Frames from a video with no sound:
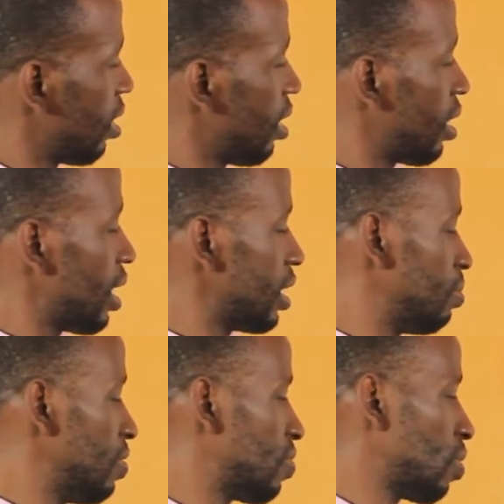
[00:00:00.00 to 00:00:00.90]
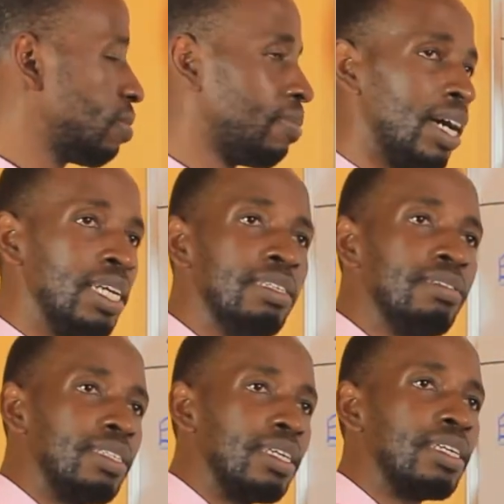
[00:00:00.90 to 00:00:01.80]
It has to be followed by
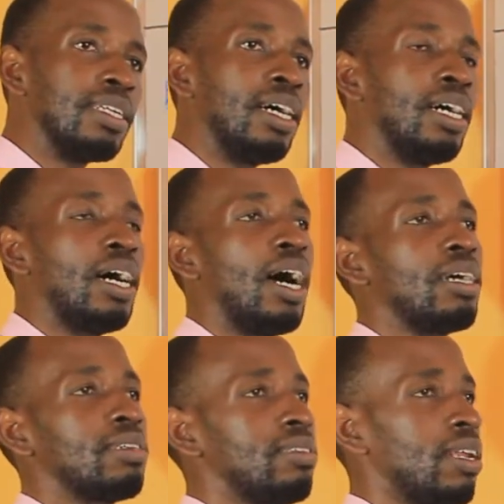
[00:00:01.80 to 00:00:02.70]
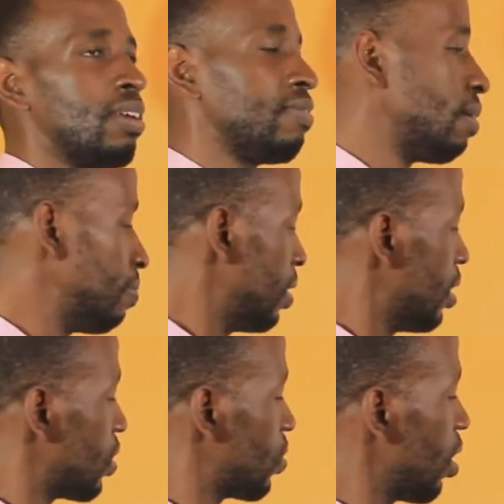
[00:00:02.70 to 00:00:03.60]
singular auxiliary verb.
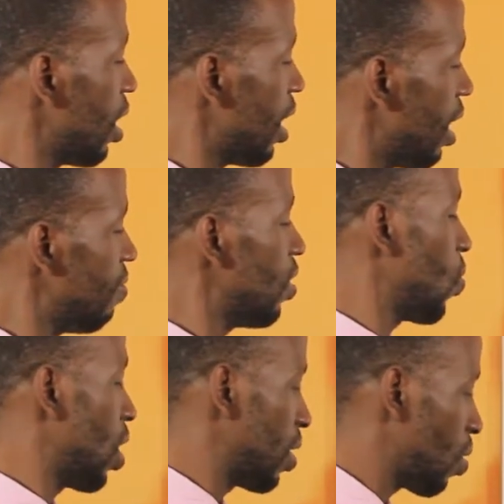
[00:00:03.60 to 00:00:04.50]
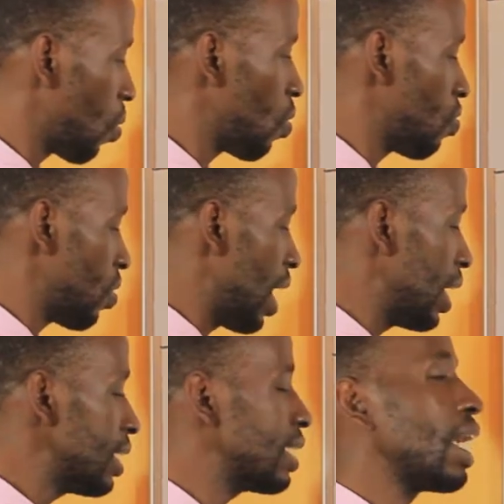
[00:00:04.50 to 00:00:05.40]
So every one of
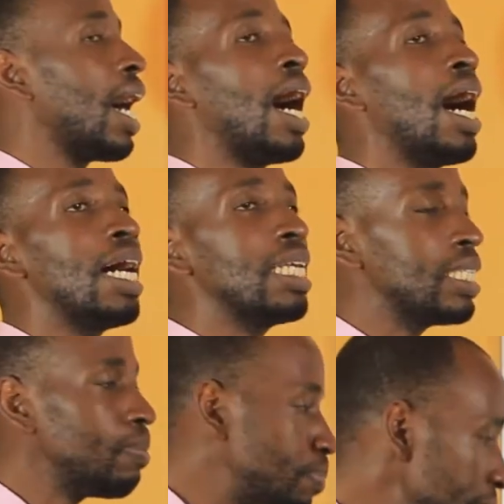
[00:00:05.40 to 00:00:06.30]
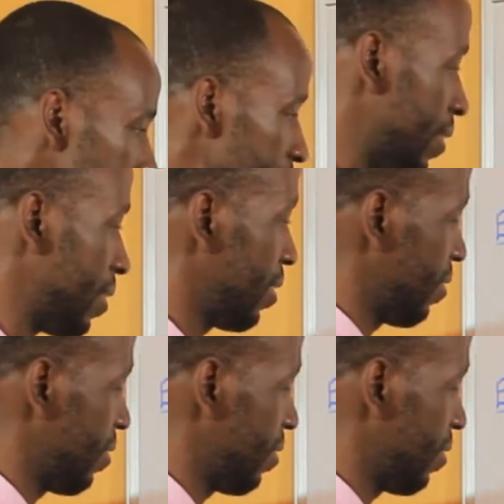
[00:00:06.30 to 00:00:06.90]
us has been.